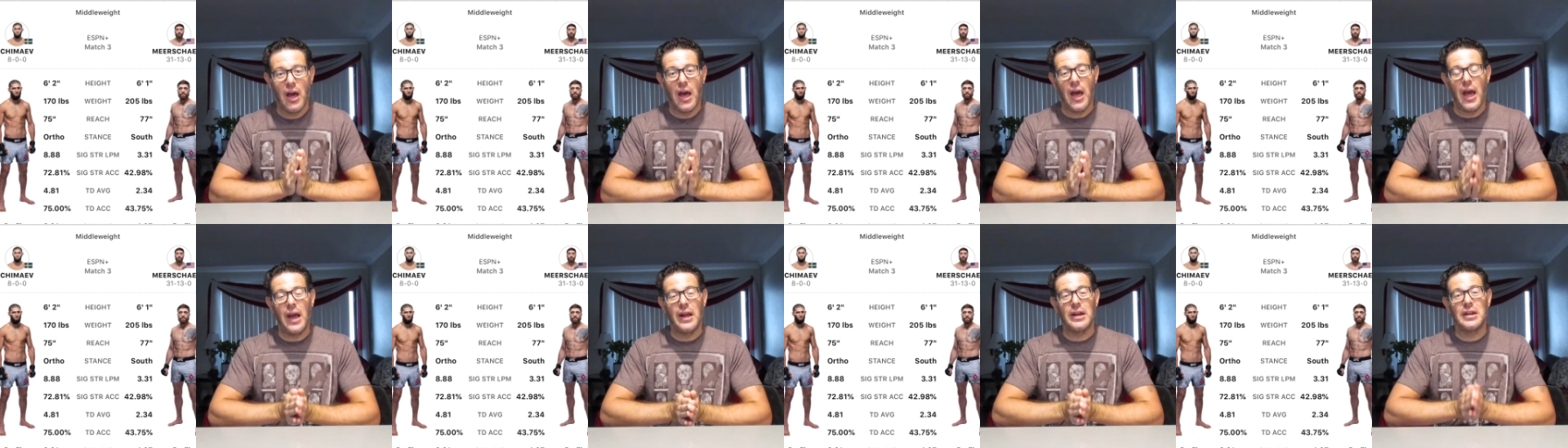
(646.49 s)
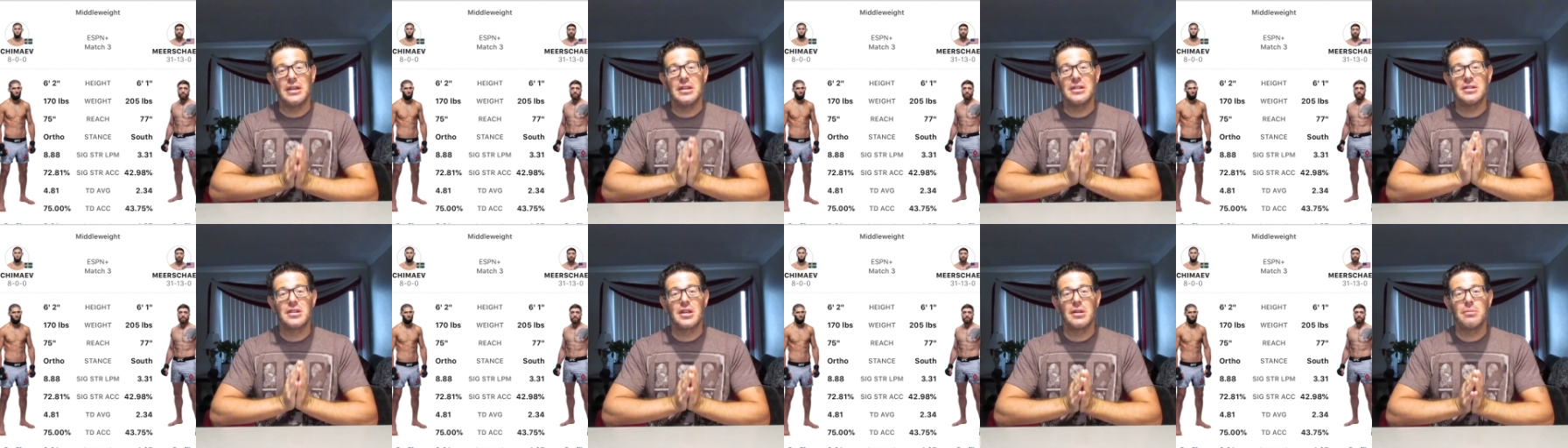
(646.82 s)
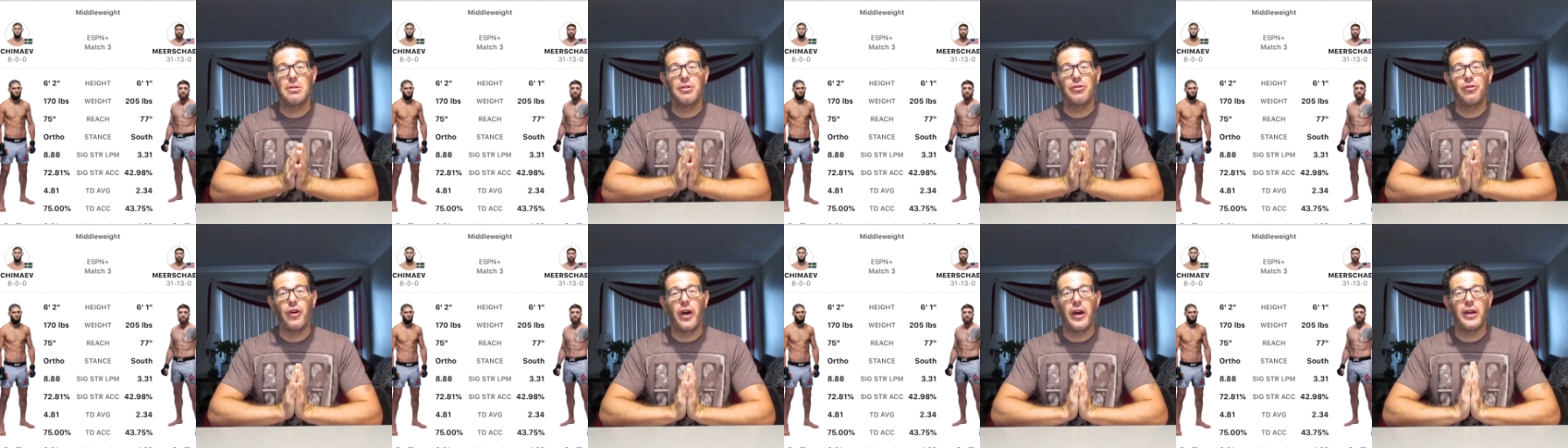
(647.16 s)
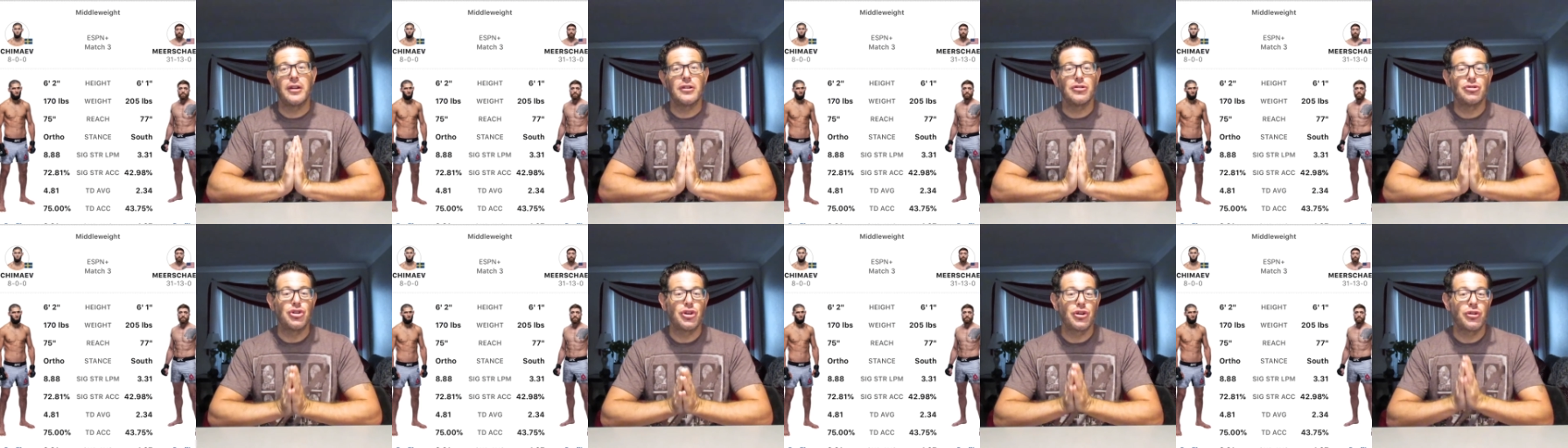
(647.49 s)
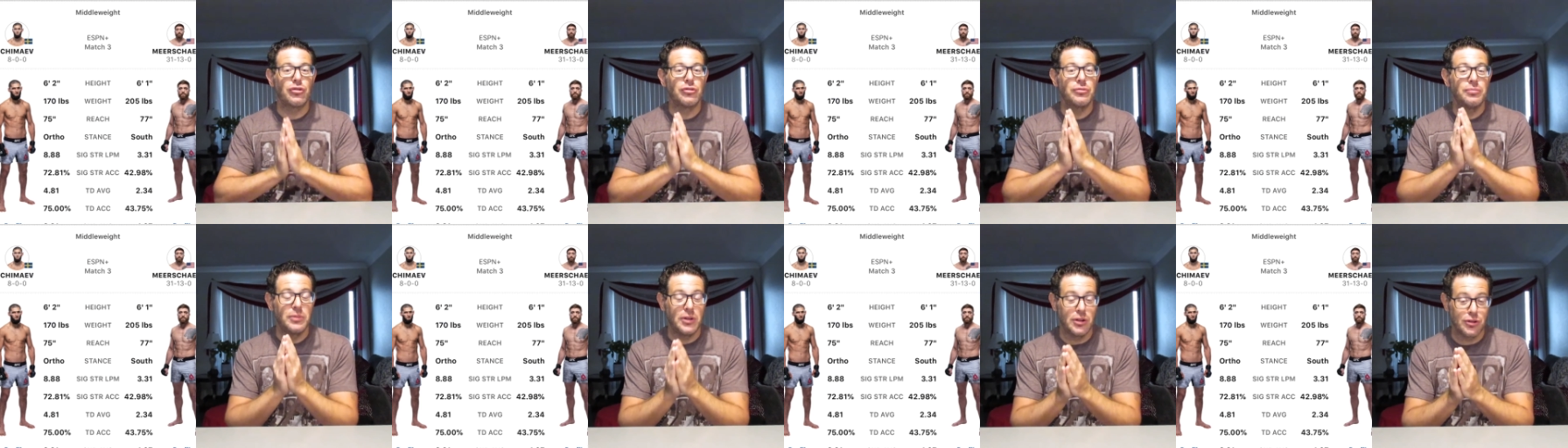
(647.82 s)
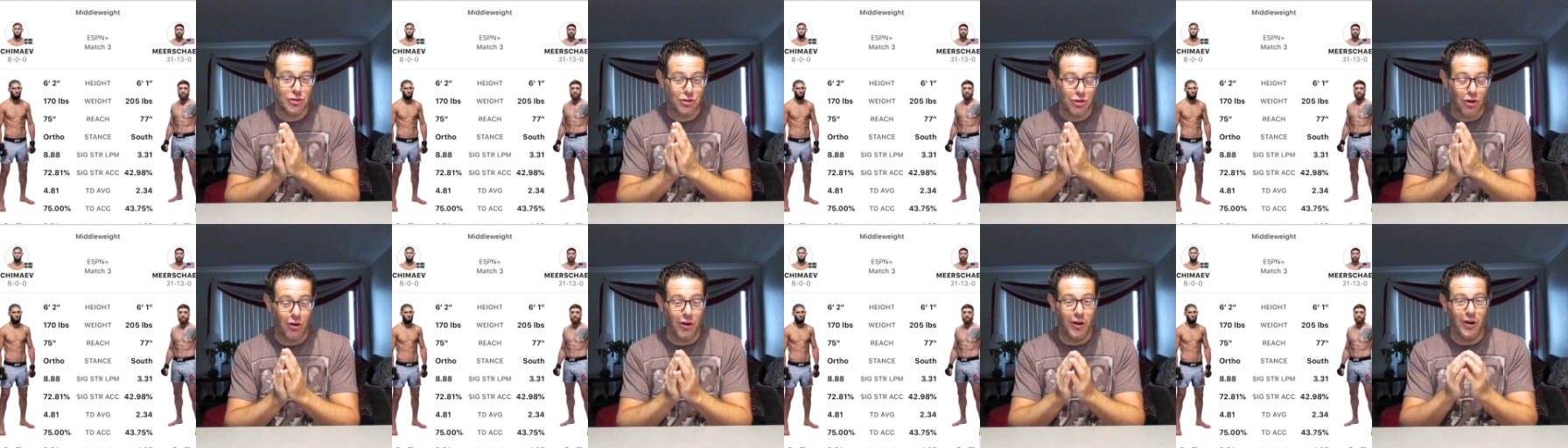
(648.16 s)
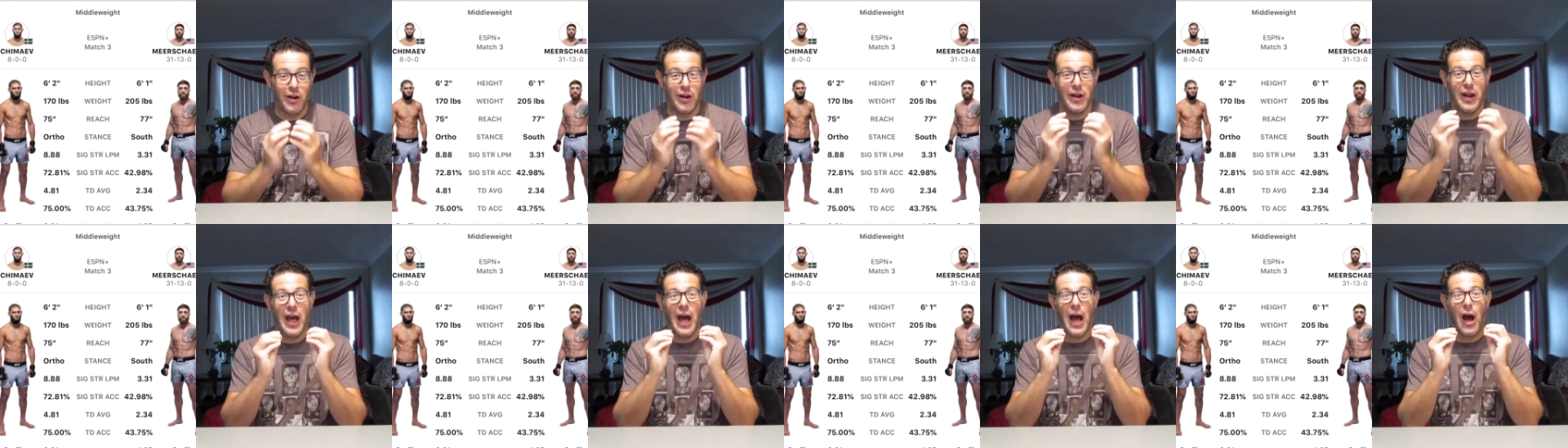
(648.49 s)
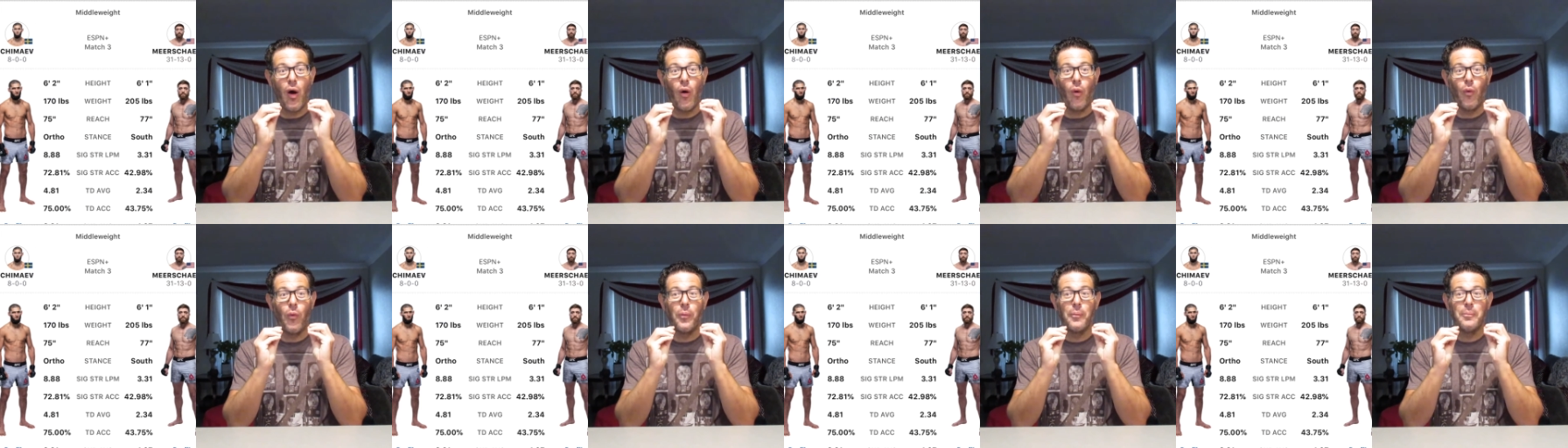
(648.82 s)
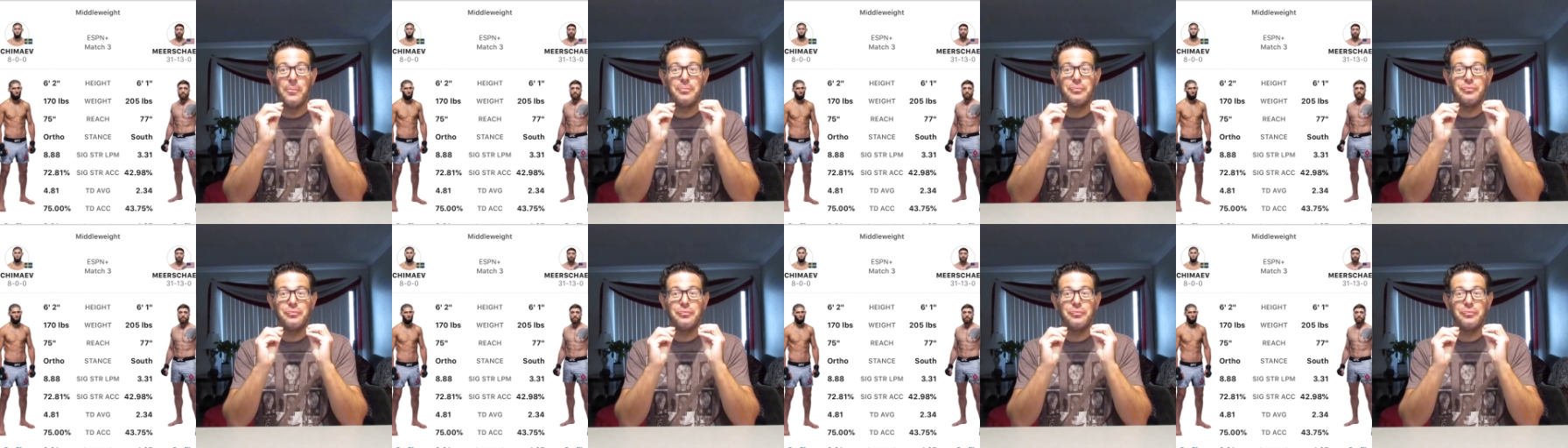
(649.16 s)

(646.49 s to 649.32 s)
and he's going to be fighting Gerald Meerschaert. Now,